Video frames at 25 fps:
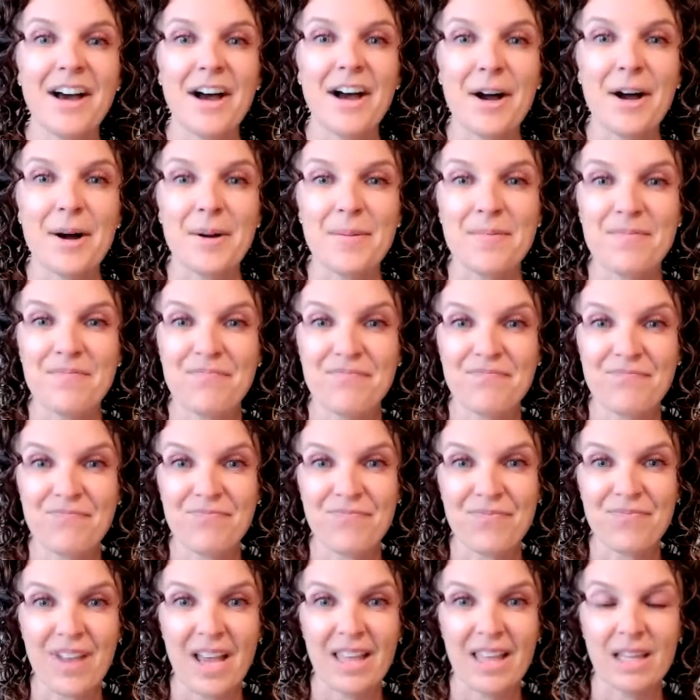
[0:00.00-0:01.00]

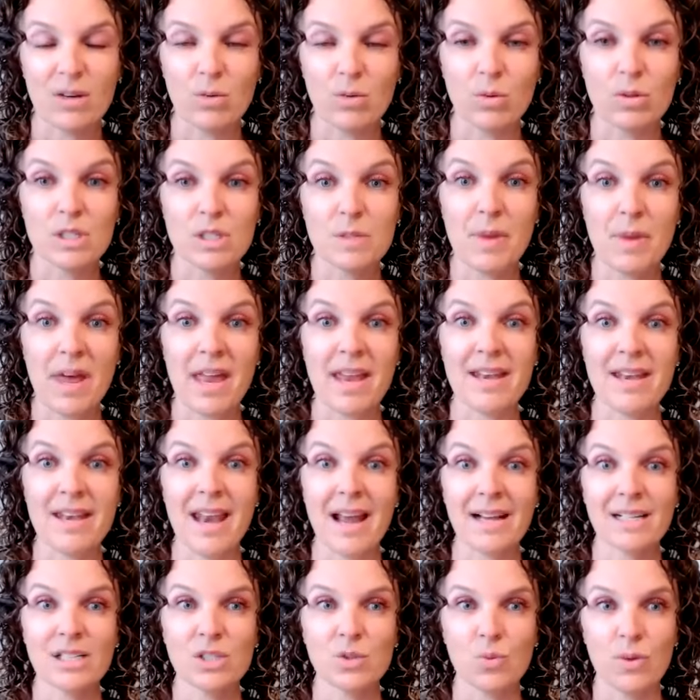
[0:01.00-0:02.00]
And then we'll
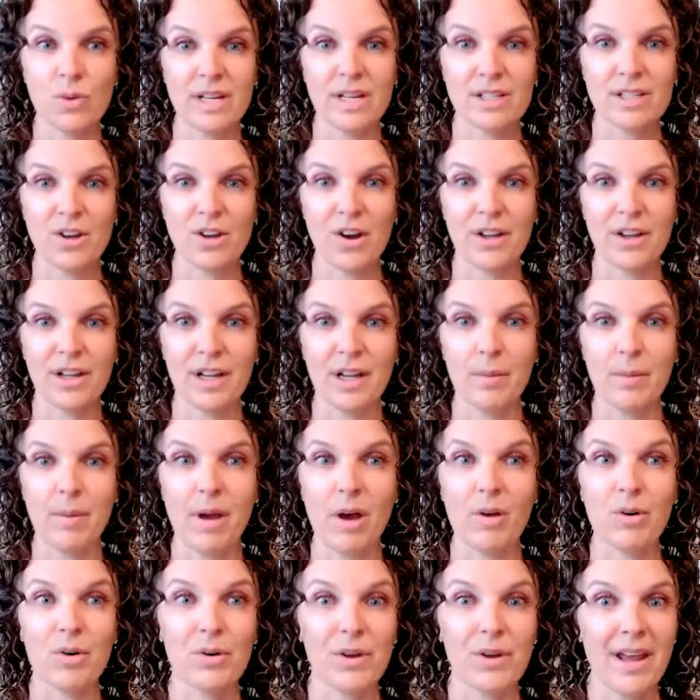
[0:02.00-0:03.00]
spend next week talking
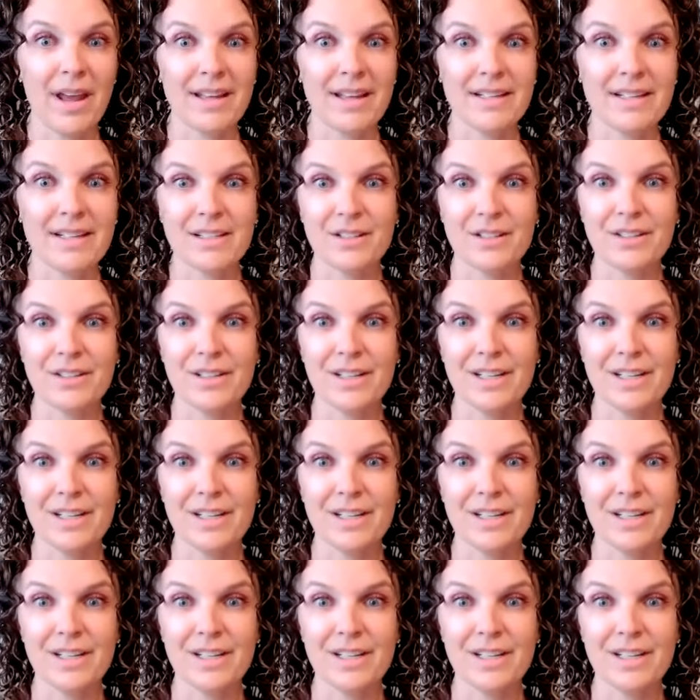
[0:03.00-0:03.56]
about, okay,